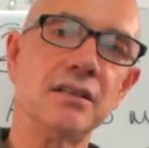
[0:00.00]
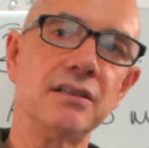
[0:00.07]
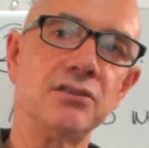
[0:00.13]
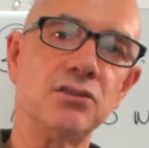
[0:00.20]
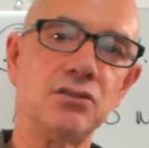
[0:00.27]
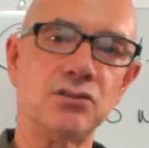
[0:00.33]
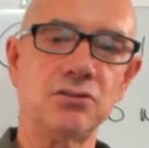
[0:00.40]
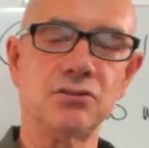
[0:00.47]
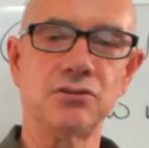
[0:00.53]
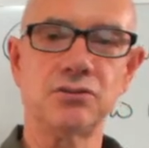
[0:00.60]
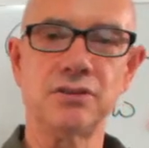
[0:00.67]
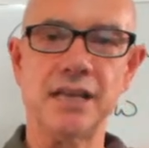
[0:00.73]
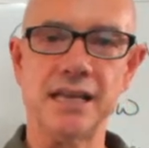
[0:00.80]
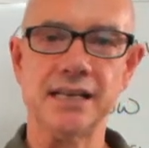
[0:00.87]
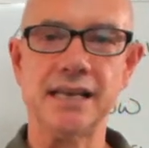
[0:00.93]

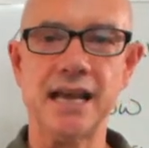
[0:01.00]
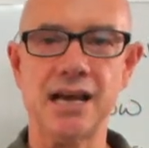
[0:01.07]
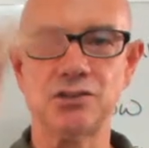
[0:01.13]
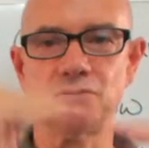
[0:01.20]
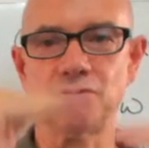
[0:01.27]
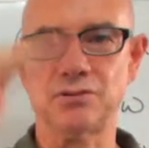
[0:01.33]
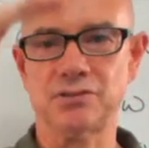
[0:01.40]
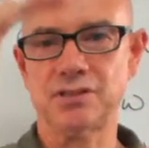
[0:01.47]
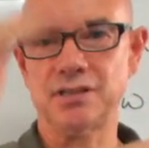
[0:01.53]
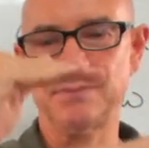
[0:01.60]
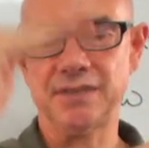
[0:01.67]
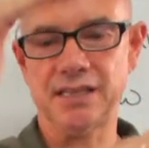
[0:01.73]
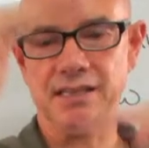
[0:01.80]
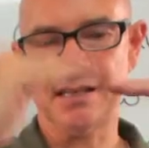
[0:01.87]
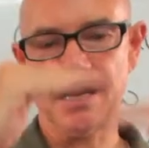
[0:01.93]
suit and casual,
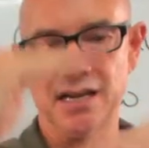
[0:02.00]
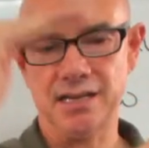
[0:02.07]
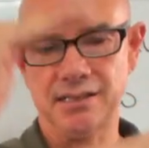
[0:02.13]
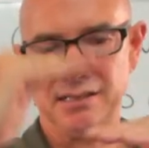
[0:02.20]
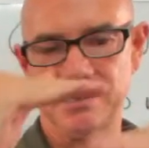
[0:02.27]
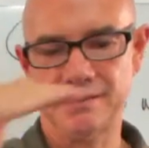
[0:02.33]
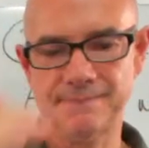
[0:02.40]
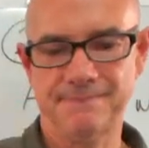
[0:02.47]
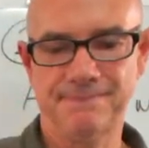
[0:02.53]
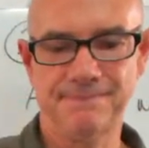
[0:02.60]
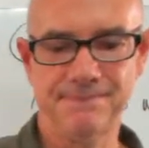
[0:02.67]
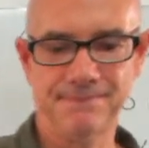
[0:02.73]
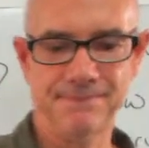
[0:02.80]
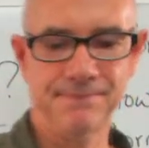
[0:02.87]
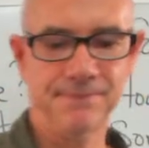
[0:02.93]
something nice.
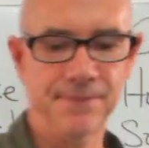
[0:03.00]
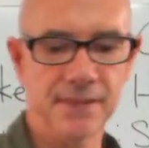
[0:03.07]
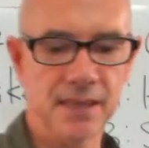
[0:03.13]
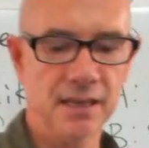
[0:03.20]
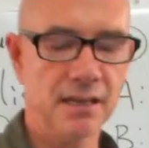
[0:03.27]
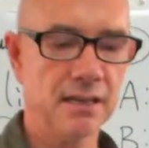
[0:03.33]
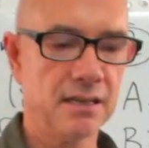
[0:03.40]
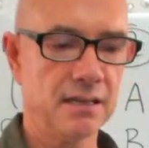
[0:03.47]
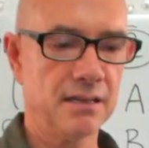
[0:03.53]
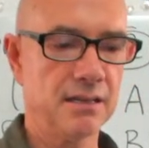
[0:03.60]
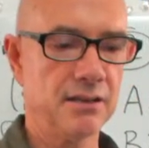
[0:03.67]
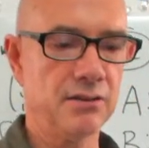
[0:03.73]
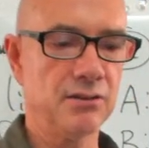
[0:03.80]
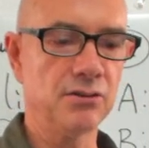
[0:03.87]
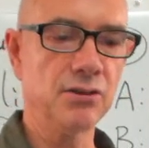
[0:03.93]

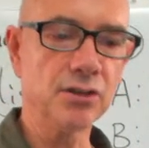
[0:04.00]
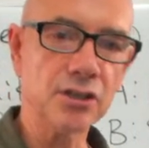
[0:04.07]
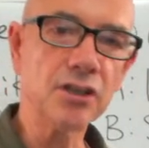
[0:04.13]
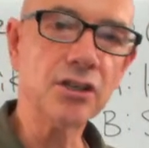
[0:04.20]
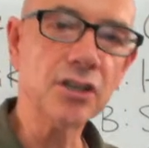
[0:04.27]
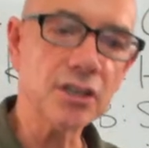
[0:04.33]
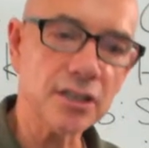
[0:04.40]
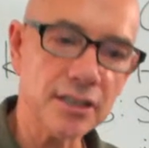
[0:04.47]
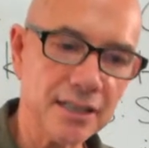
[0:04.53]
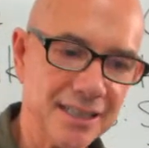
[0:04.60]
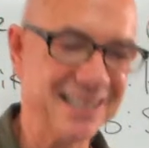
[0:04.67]
Look good.